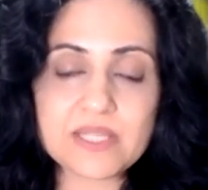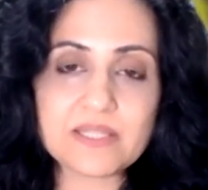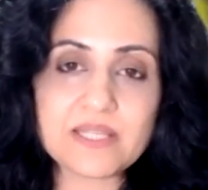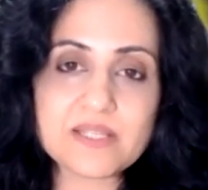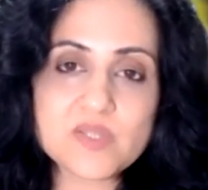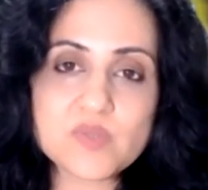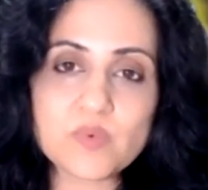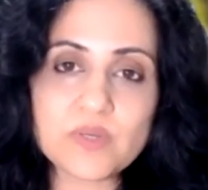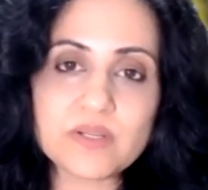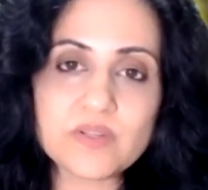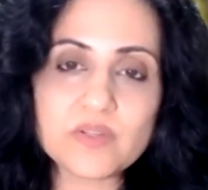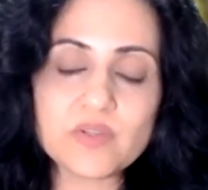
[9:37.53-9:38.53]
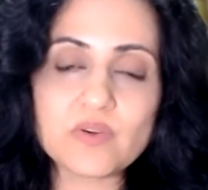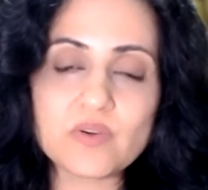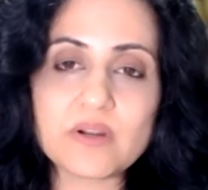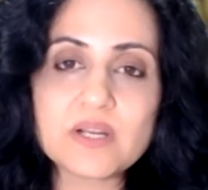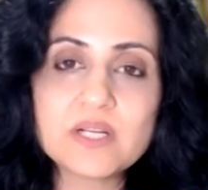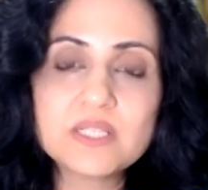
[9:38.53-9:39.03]
And that is where
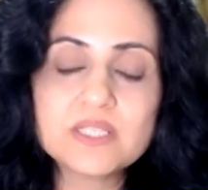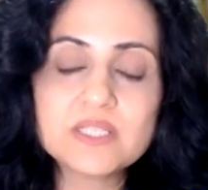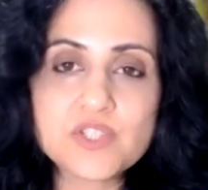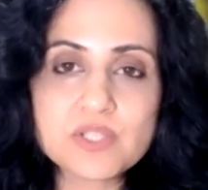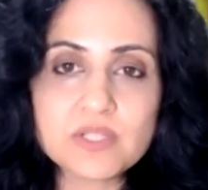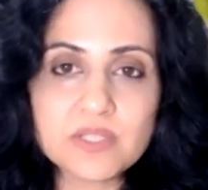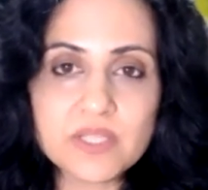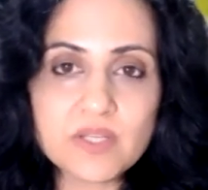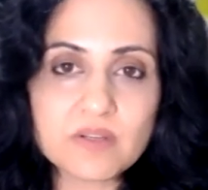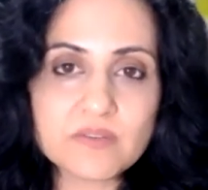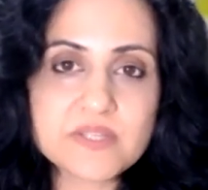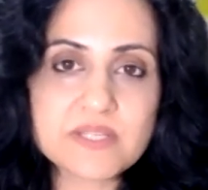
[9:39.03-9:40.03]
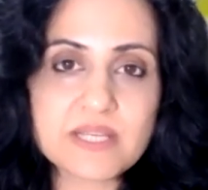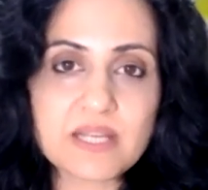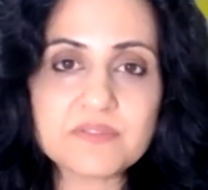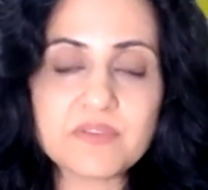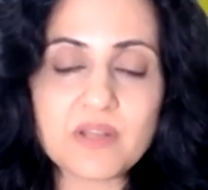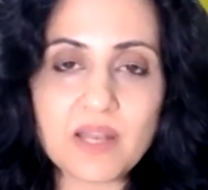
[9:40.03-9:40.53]
your journey of
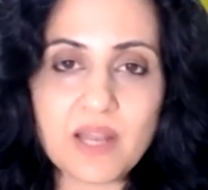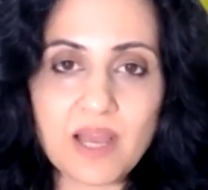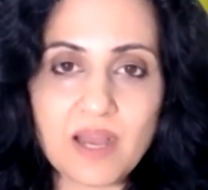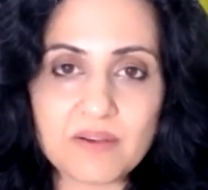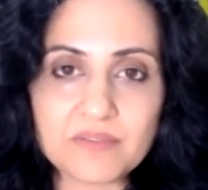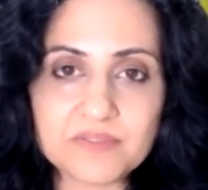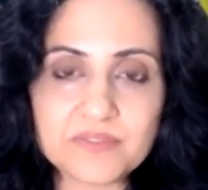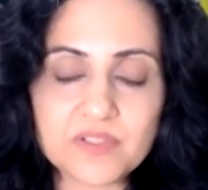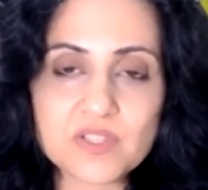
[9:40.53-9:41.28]
self love,